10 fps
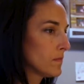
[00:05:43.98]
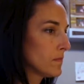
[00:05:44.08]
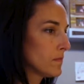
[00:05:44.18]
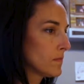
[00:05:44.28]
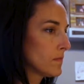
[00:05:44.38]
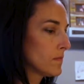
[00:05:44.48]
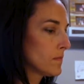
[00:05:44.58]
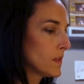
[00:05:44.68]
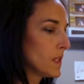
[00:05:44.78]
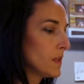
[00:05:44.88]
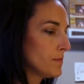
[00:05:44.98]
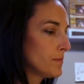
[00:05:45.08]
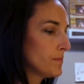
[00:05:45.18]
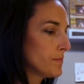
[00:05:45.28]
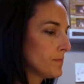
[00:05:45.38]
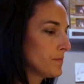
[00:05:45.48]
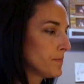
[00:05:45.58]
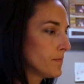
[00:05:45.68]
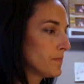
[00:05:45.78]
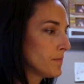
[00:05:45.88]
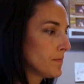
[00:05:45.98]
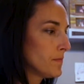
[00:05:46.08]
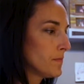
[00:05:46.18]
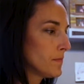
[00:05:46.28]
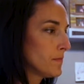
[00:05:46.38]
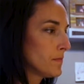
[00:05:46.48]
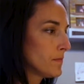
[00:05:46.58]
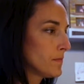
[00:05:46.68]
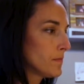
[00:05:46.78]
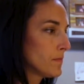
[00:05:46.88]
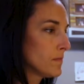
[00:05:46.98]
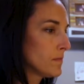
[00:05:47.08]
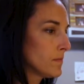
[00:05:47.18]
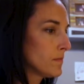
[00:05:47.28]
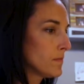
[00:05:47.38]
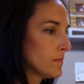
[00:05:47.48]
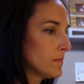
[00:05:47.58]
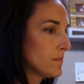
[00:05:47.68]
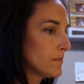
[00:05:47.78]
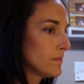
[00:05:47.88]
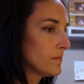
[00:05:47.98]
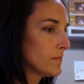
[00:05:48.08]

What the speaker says: [no speech]